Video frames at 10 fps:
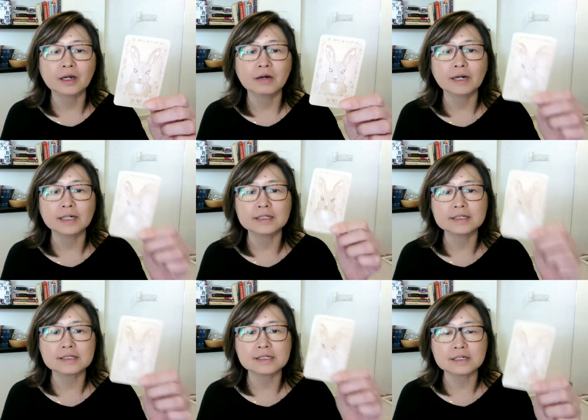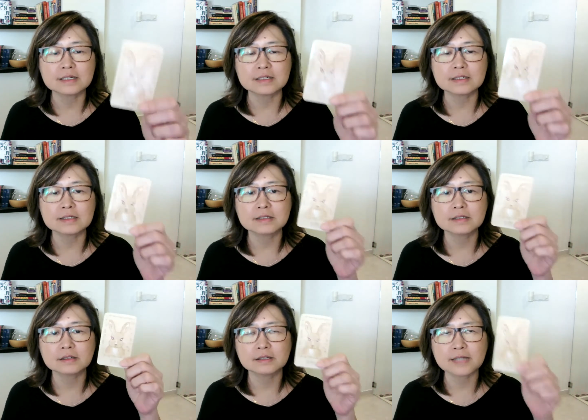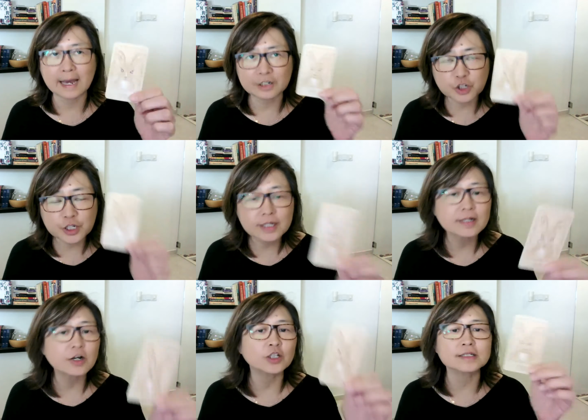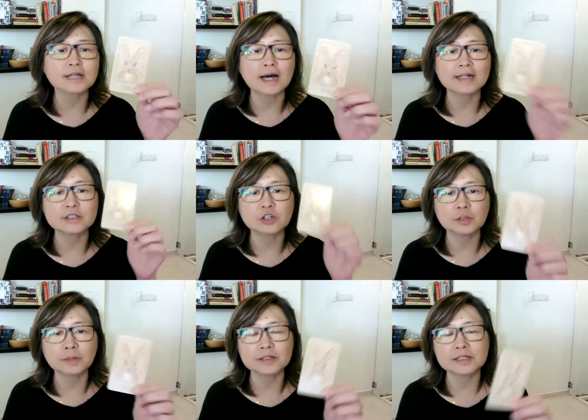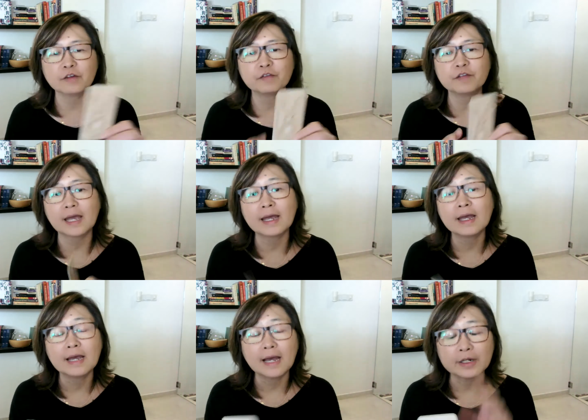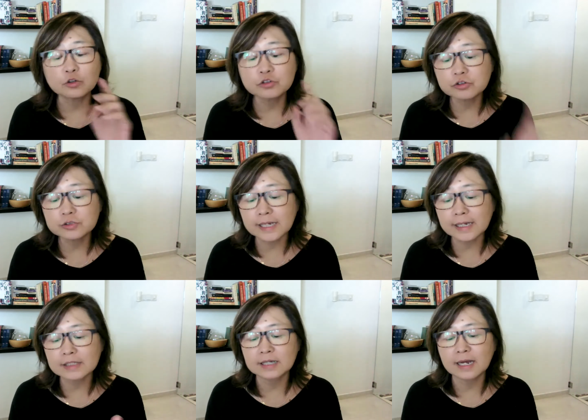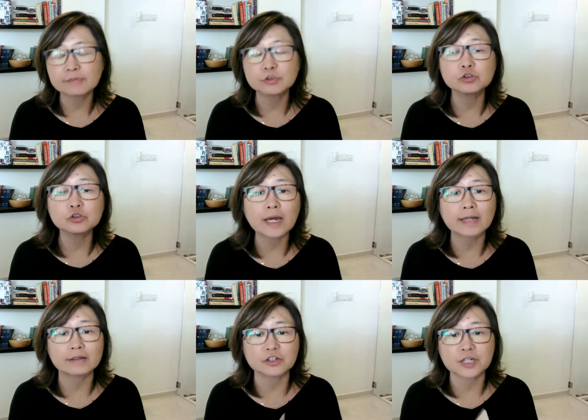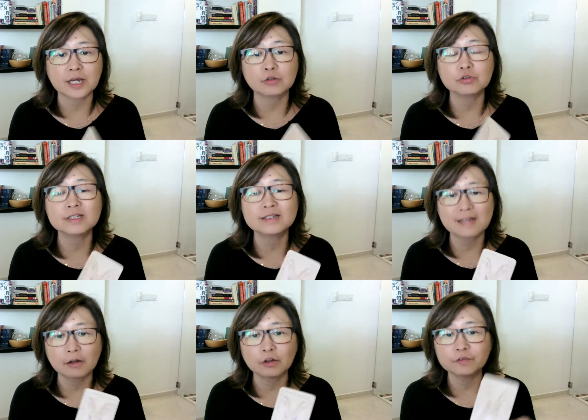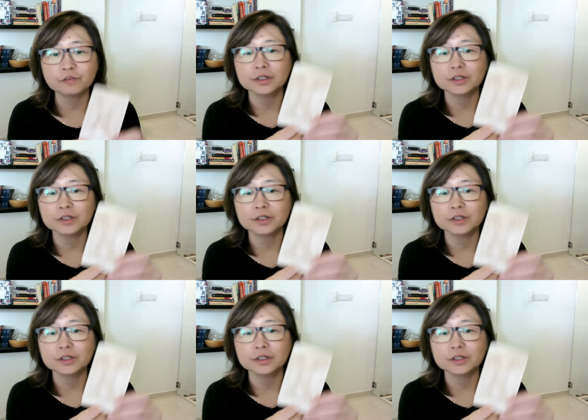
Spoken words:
Right, this is the energy here on this card. It's all about self-care and also taking time to look at the shadow self.